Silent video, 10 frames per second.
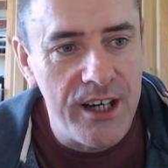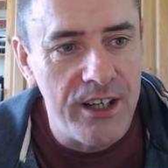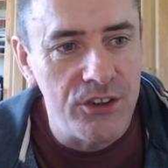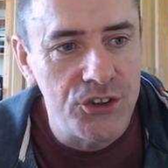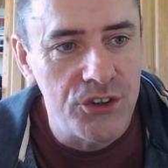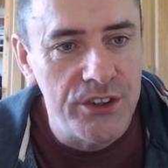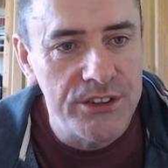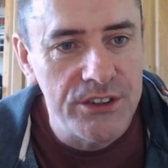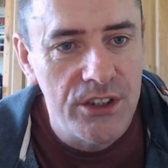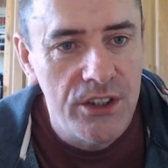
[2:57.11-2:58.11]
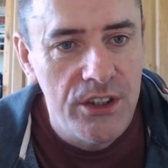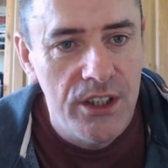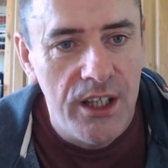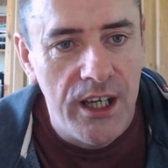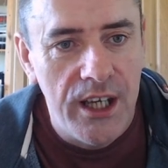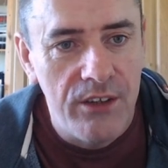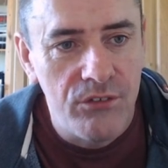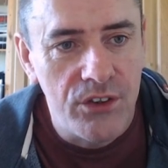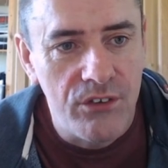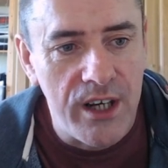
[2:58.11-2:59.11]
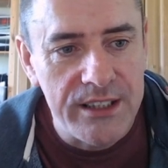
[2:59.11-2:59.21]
now to show you for the crack.